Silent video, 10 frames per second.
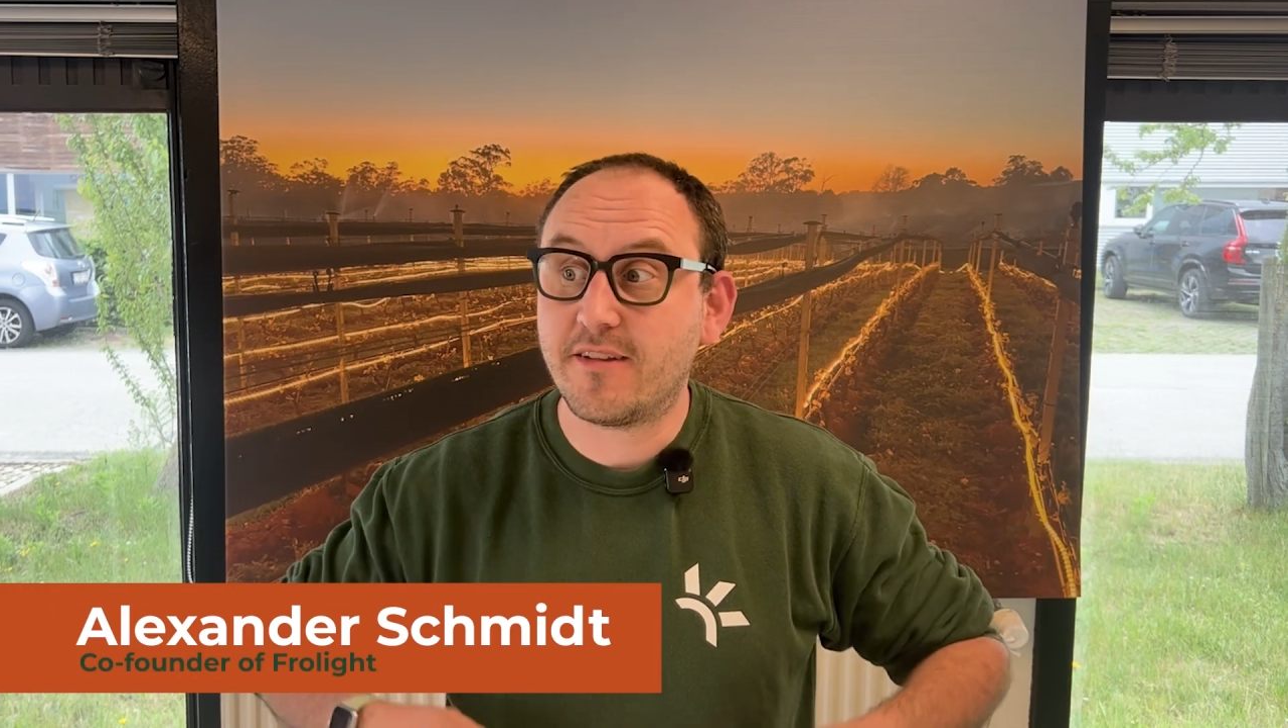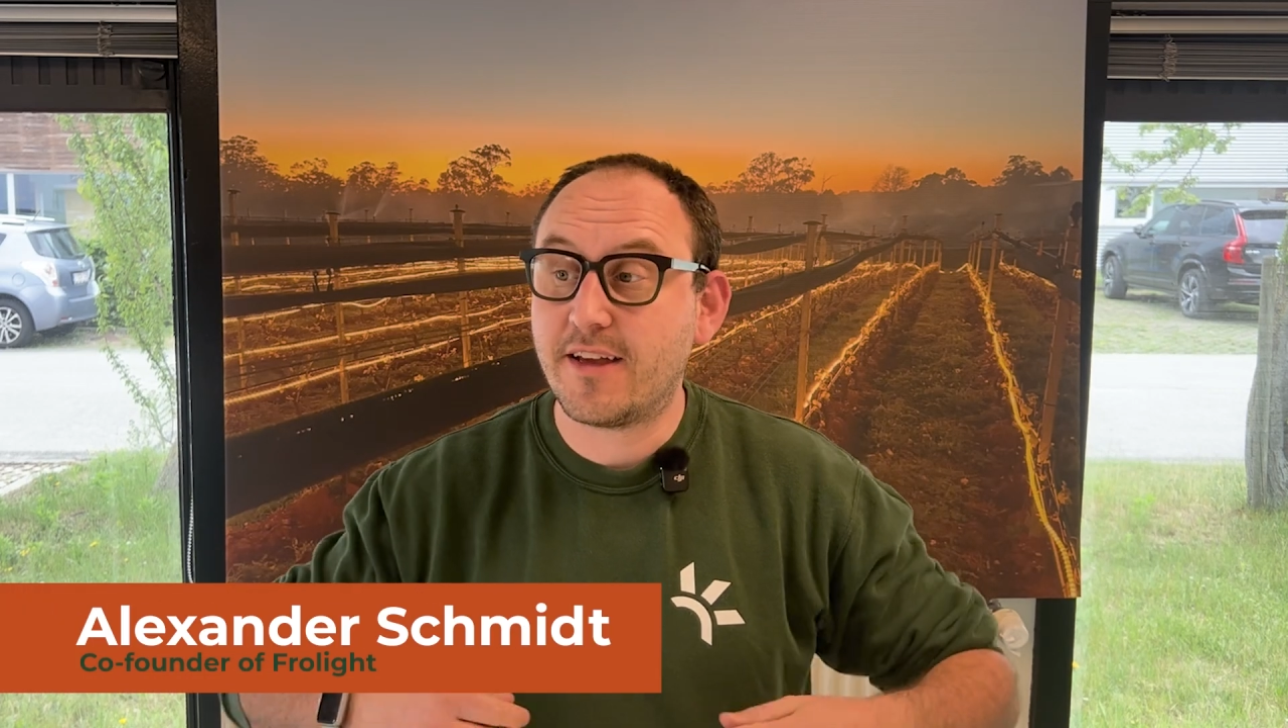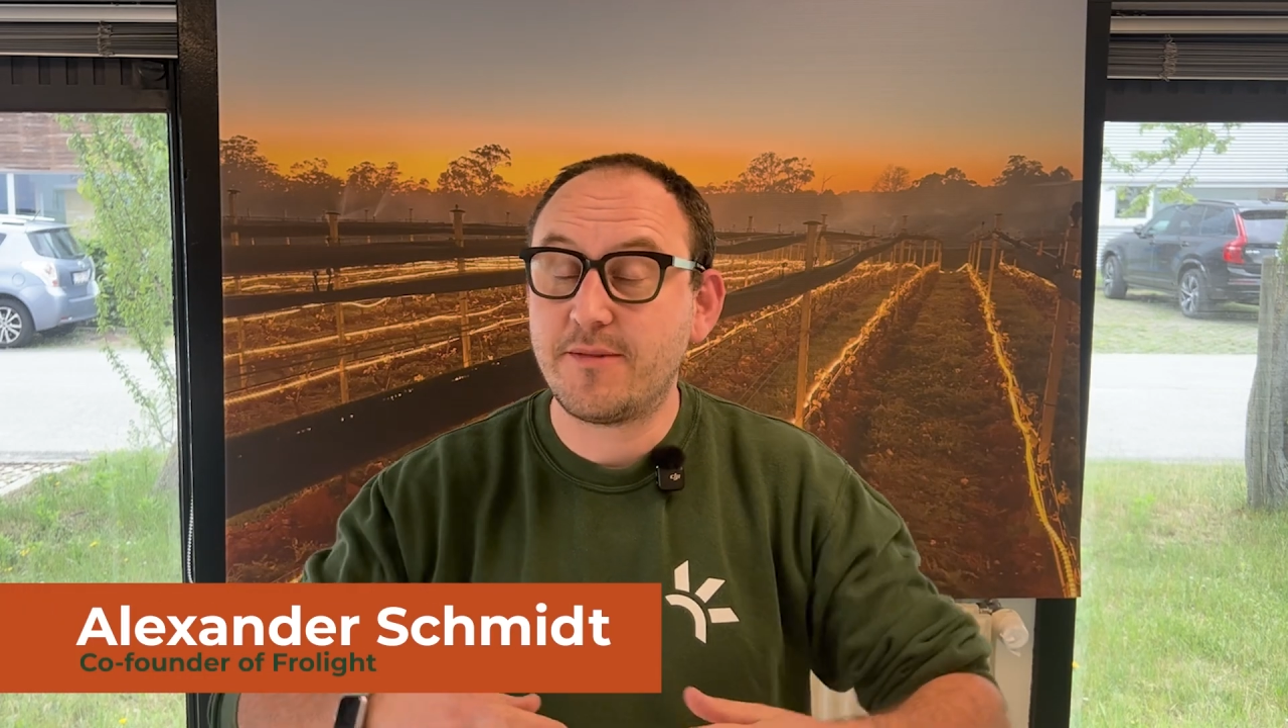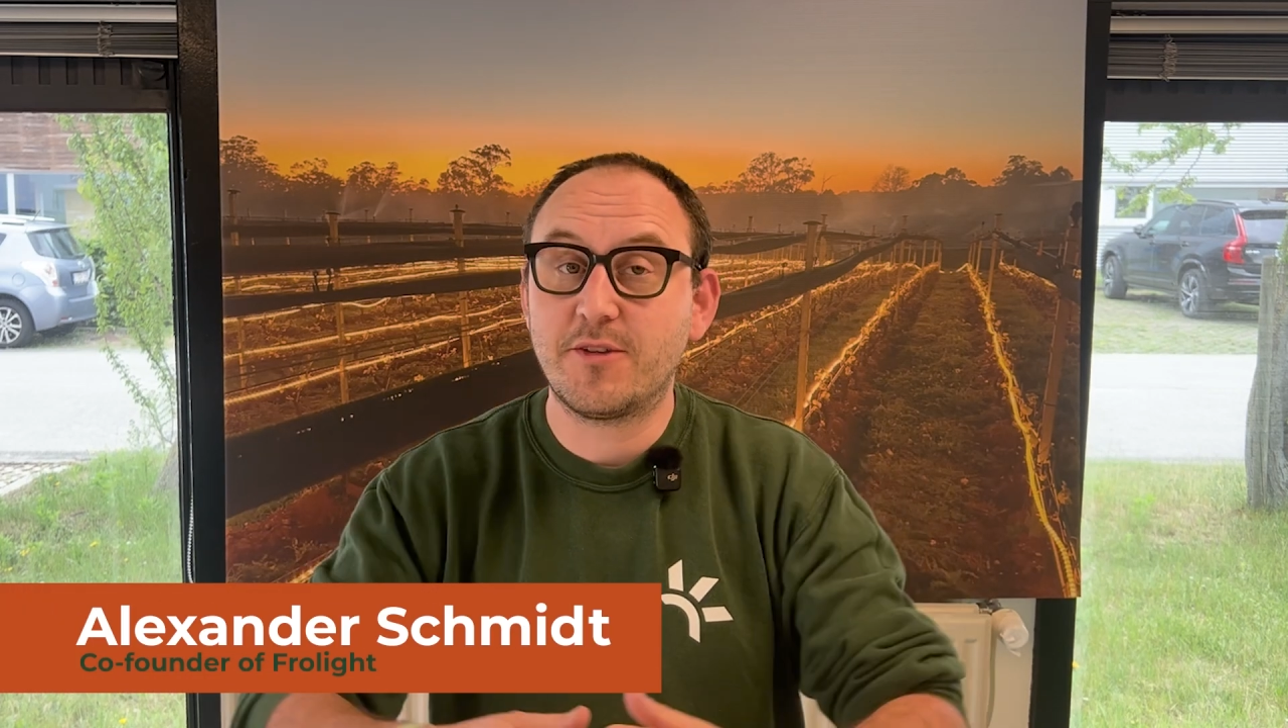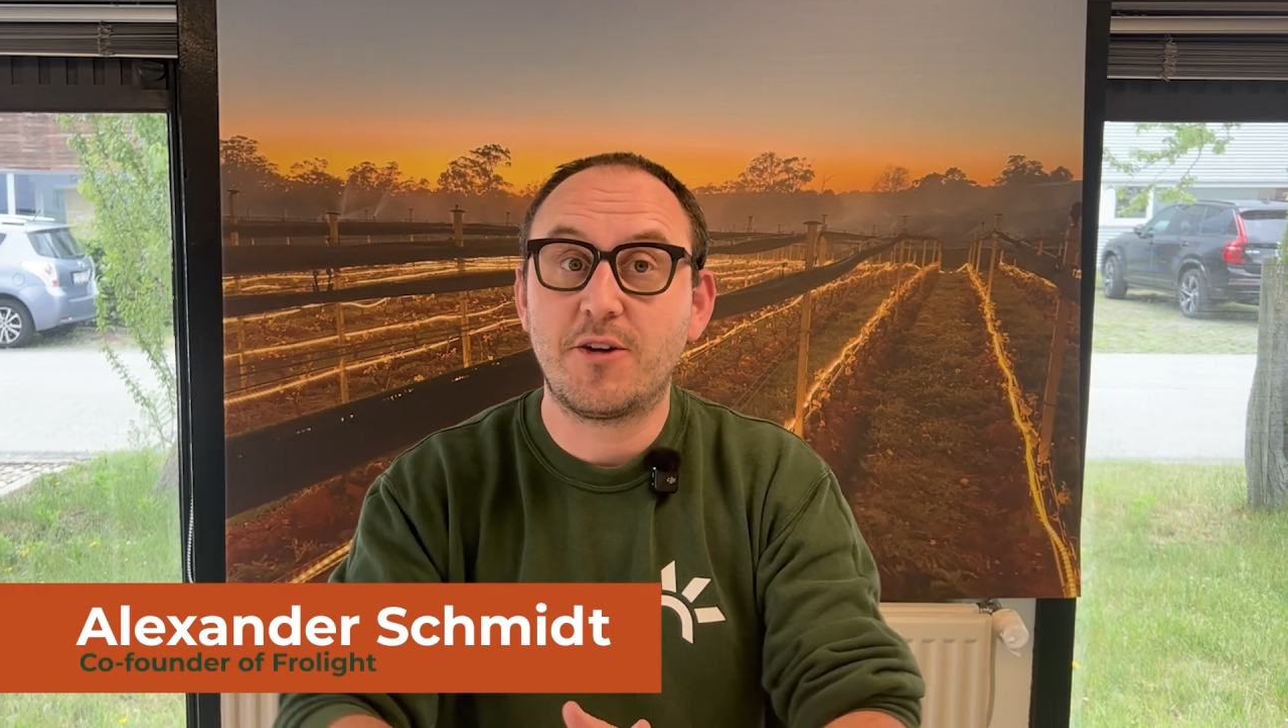I
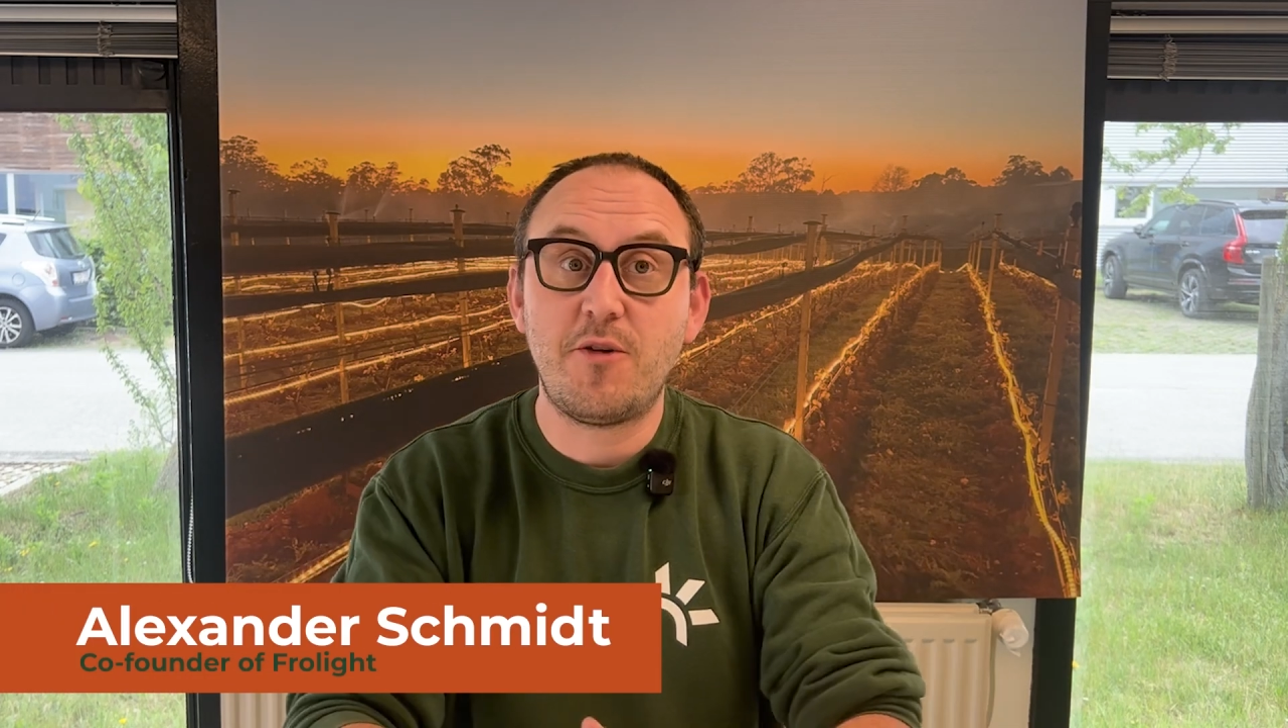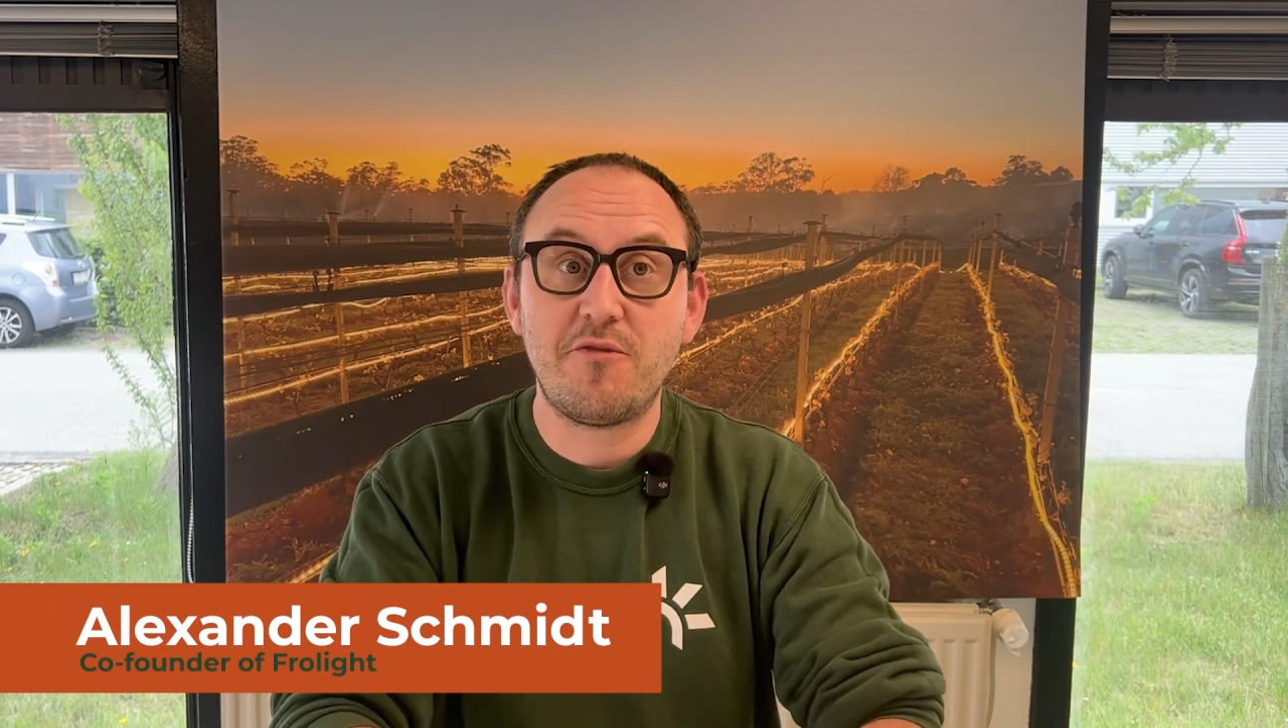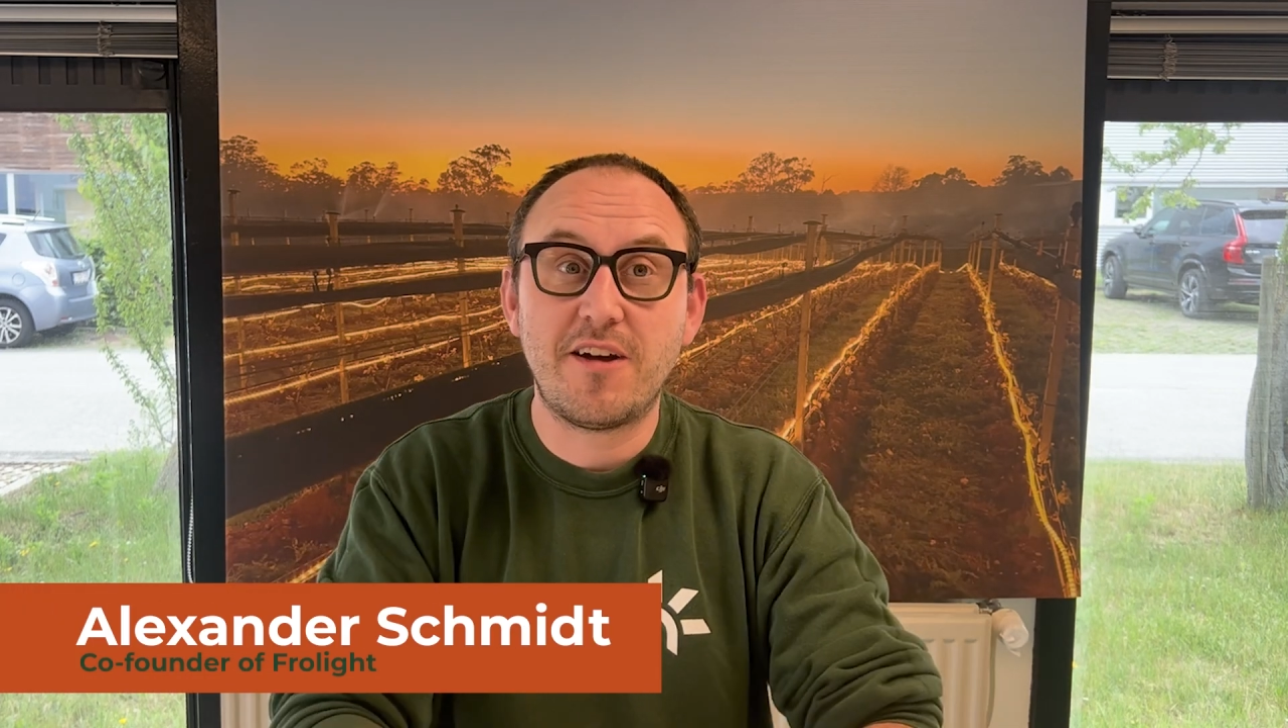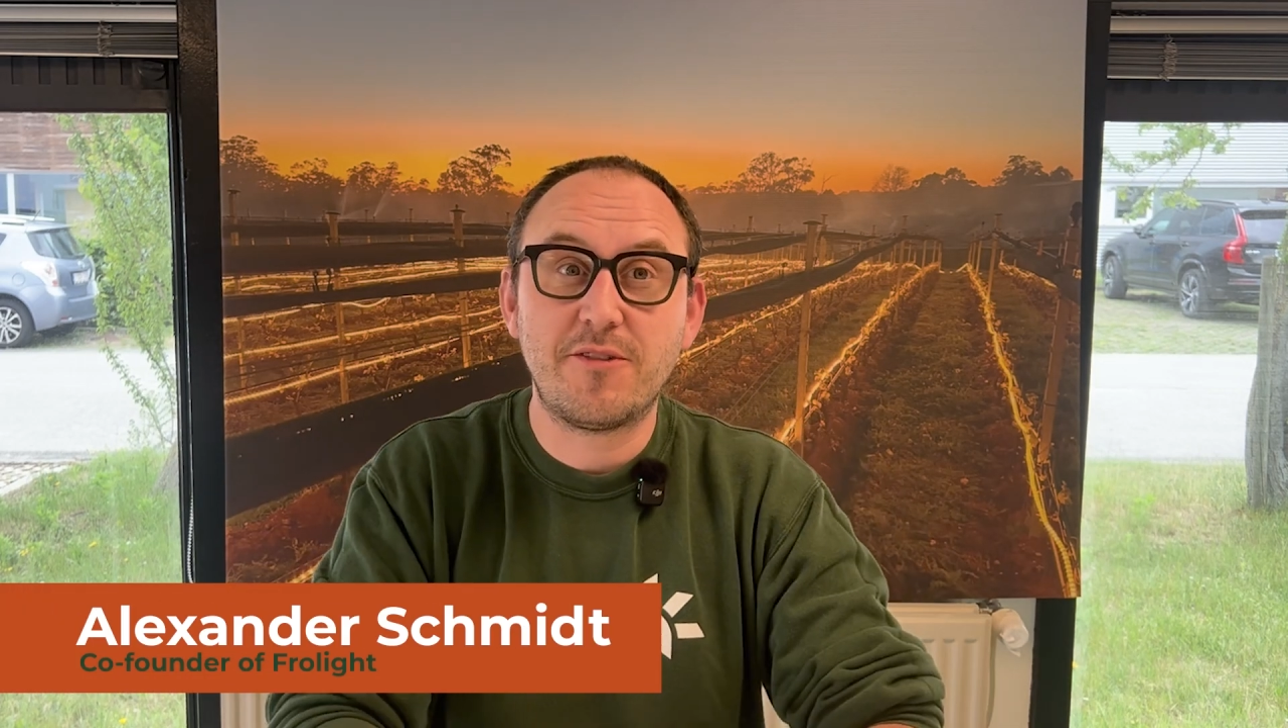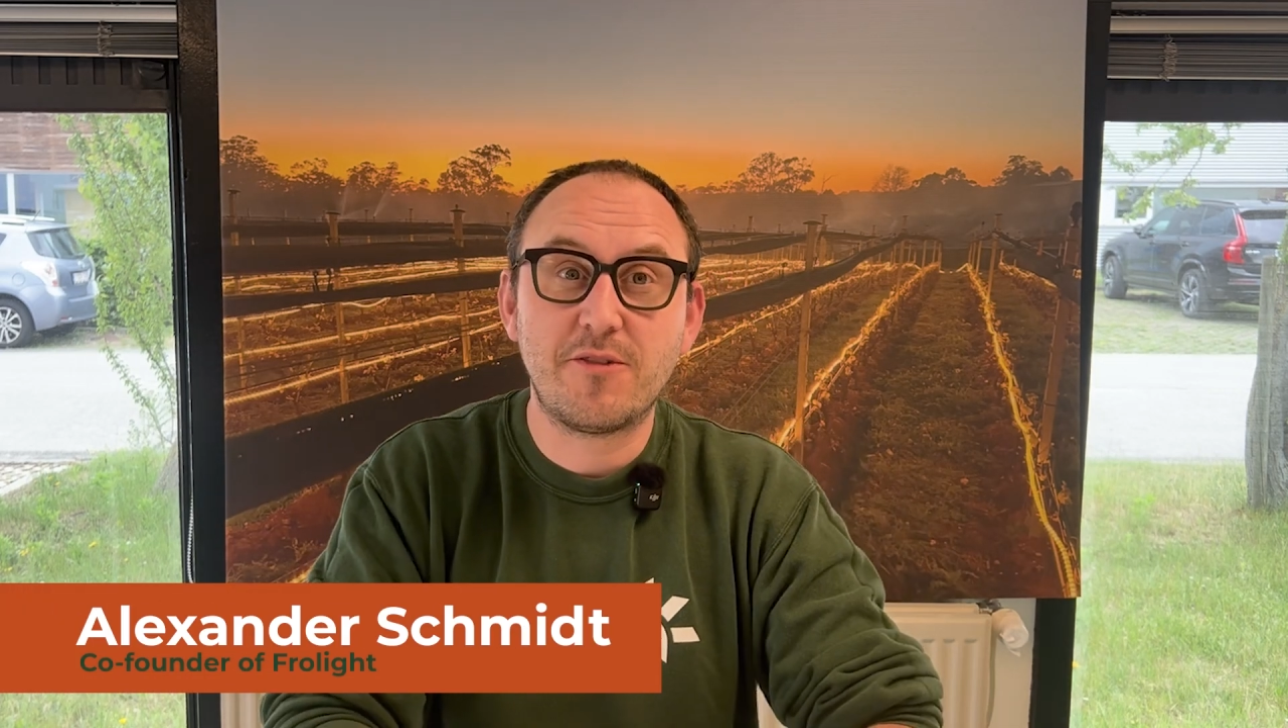am the
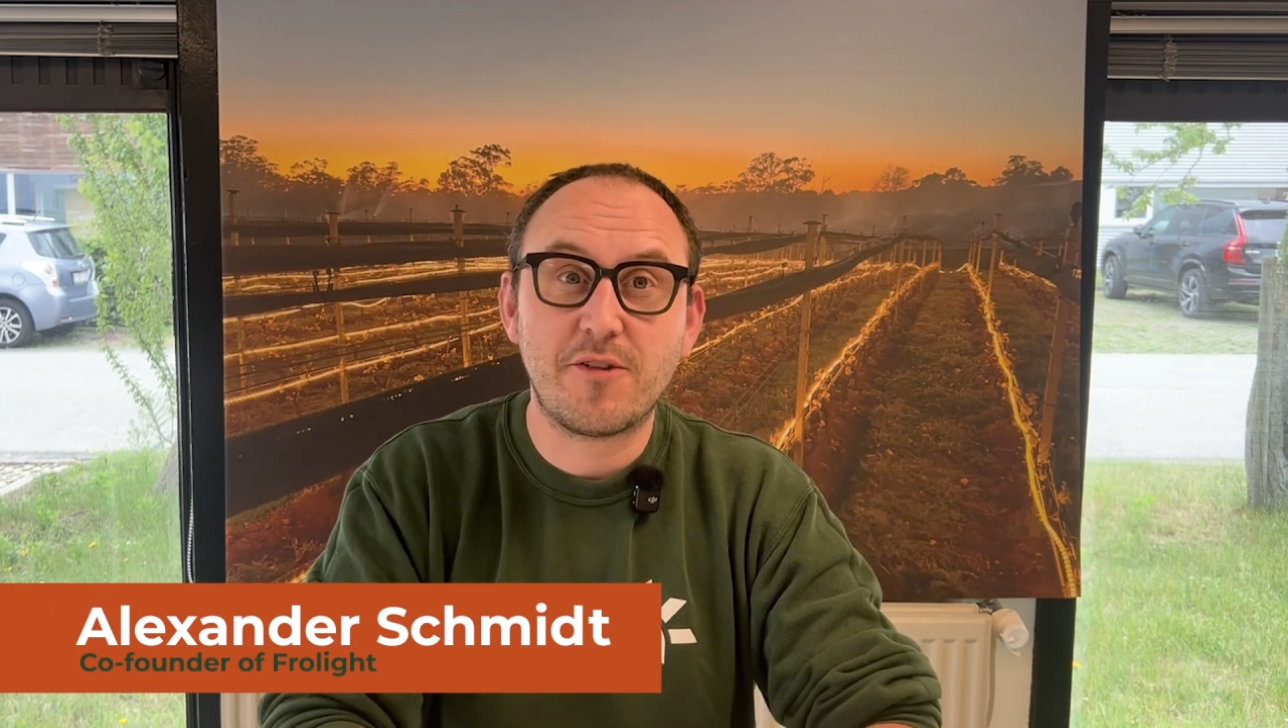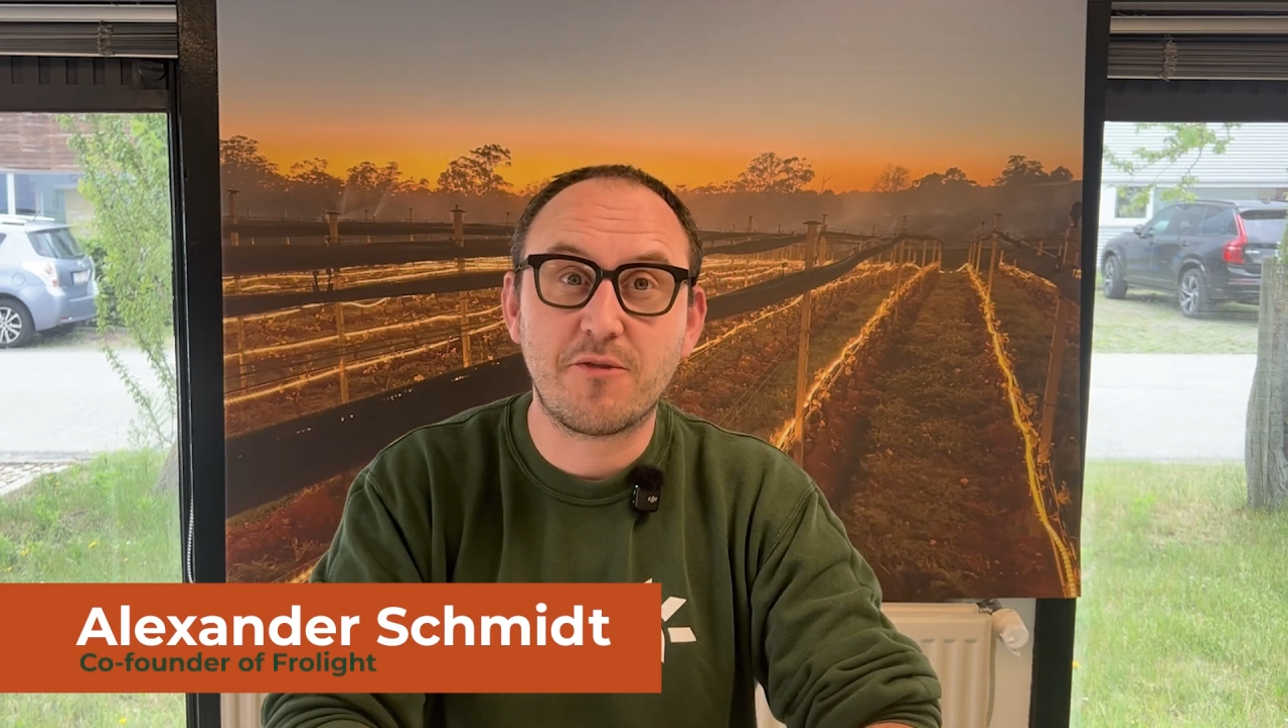co-founder of